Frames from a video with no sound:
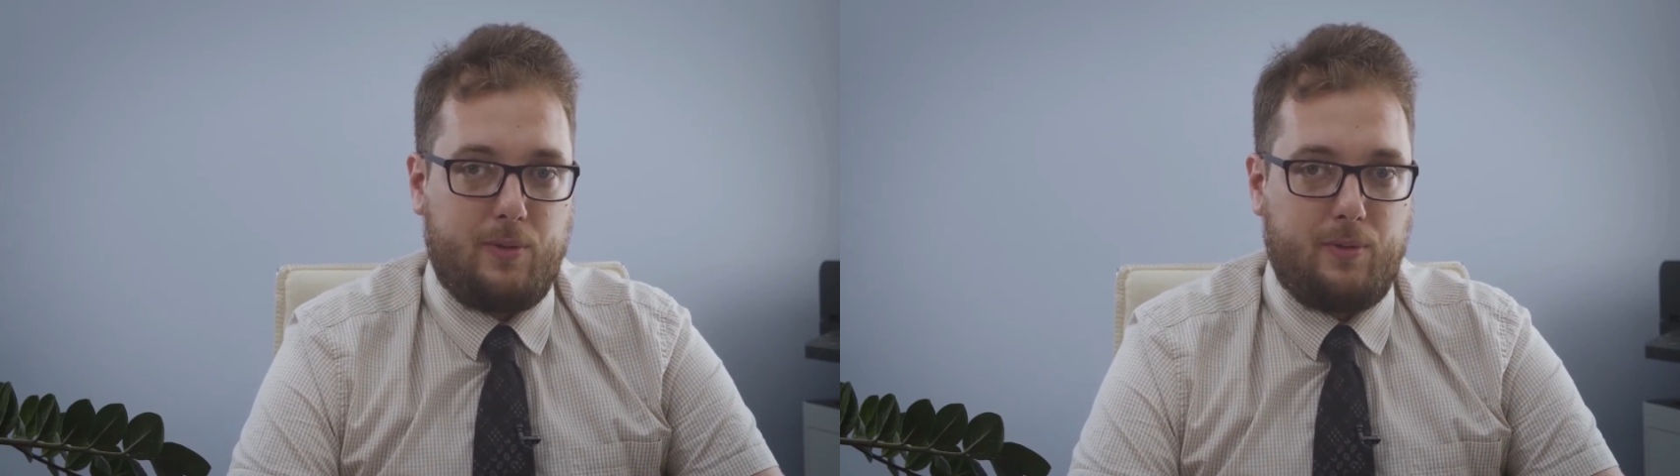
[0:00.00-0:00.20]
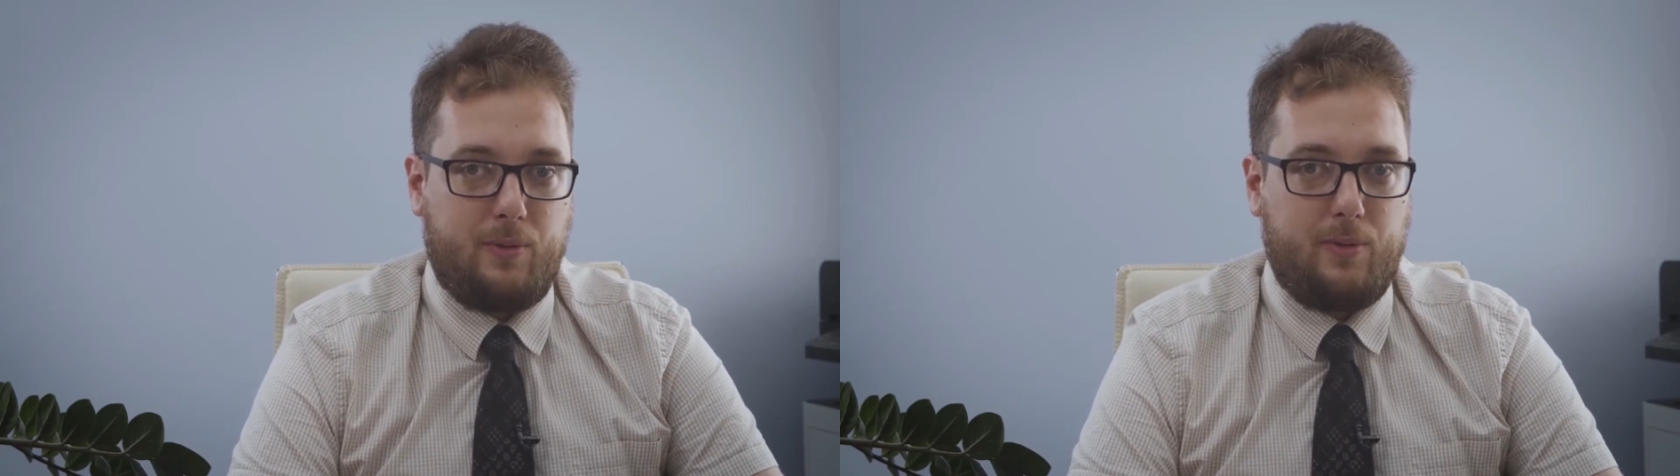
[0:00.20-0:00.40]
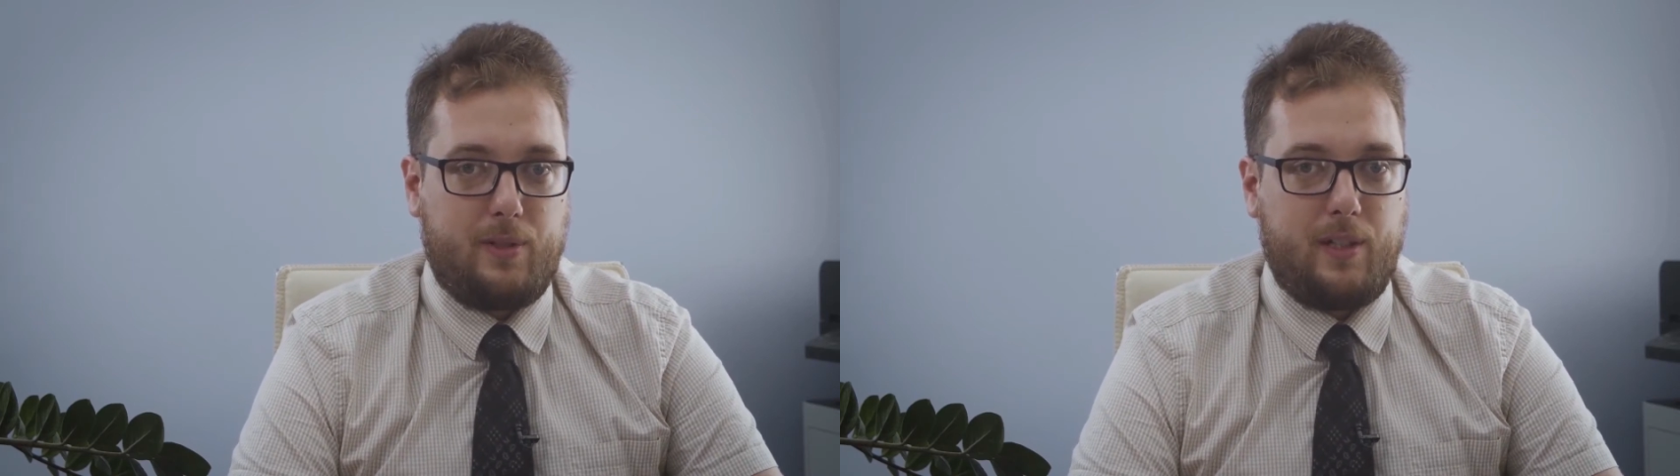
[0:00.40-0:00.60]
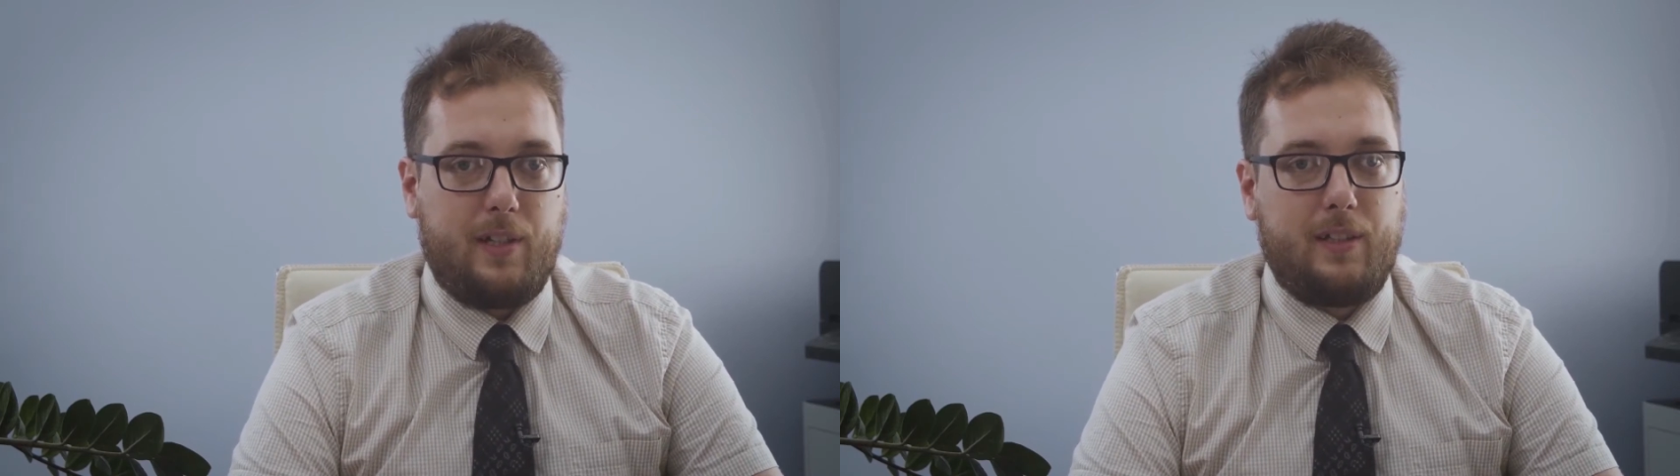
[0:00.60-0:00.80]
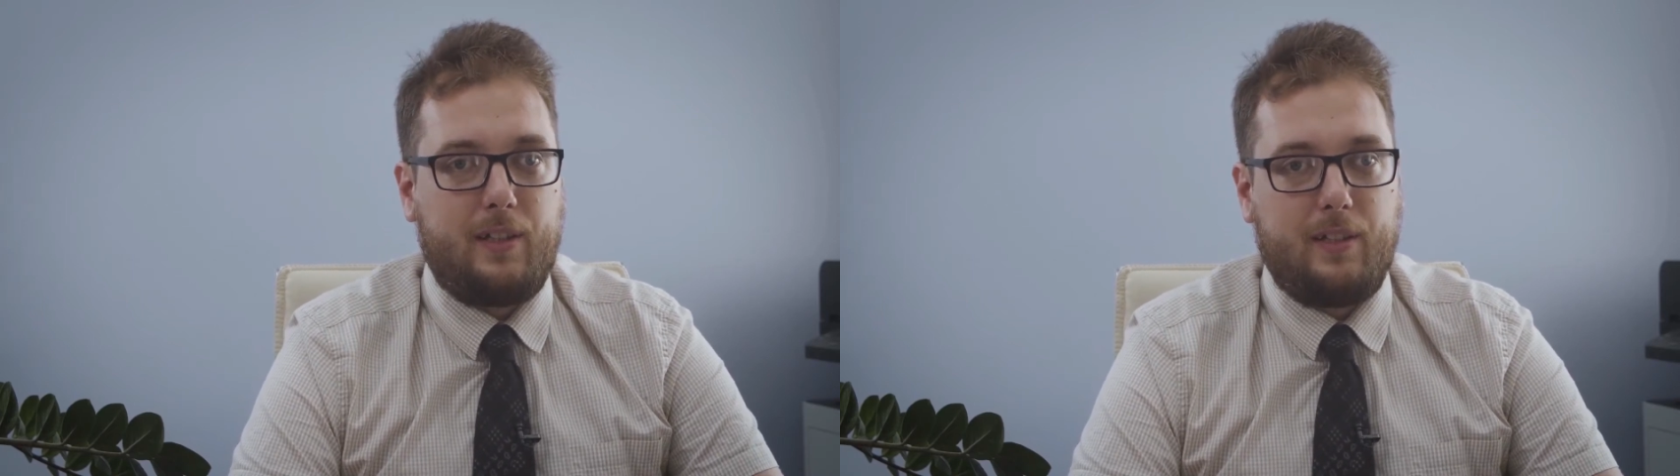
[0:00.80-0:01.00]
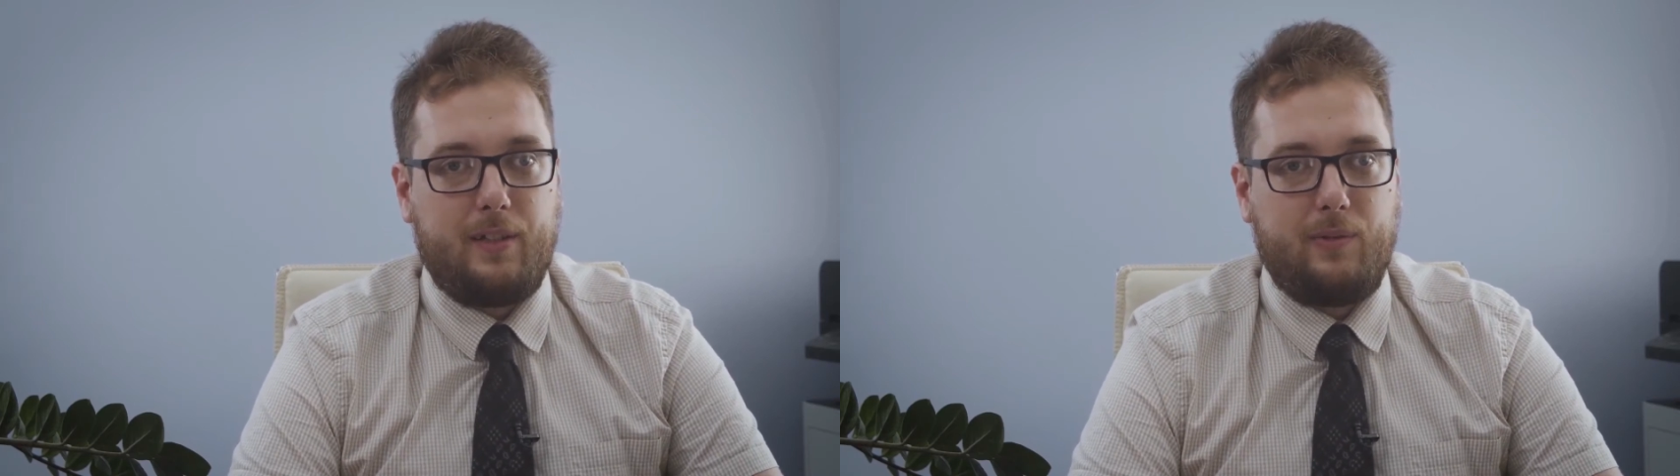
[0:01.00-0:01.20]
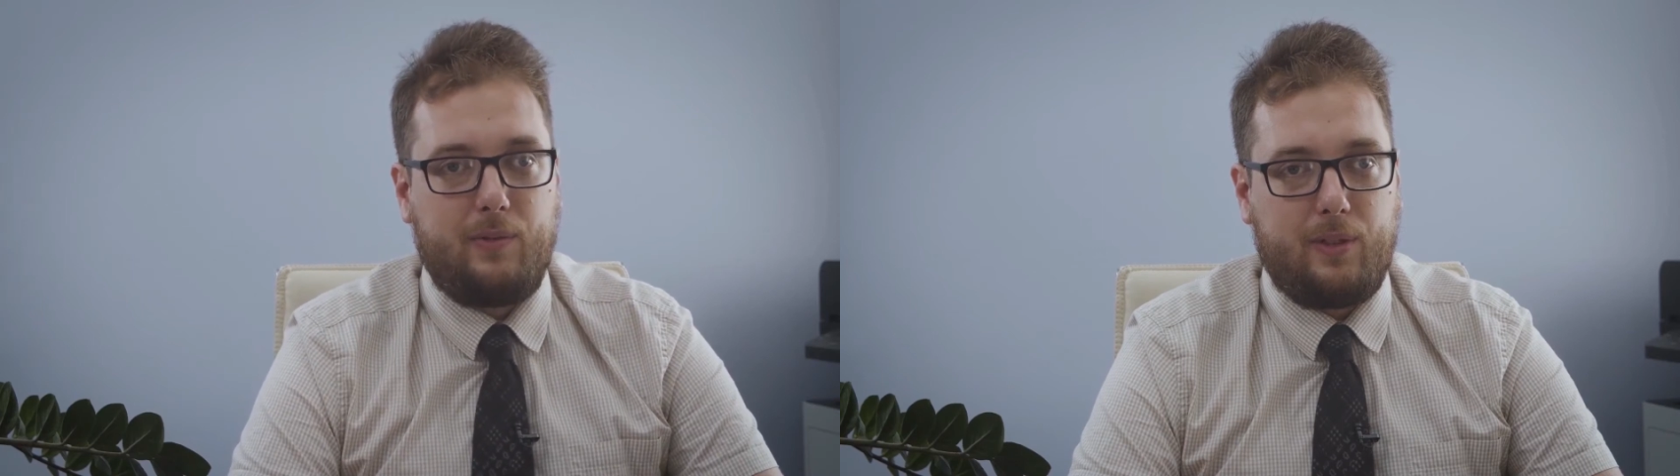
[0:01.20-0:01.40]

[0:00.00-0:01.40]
in Christians, in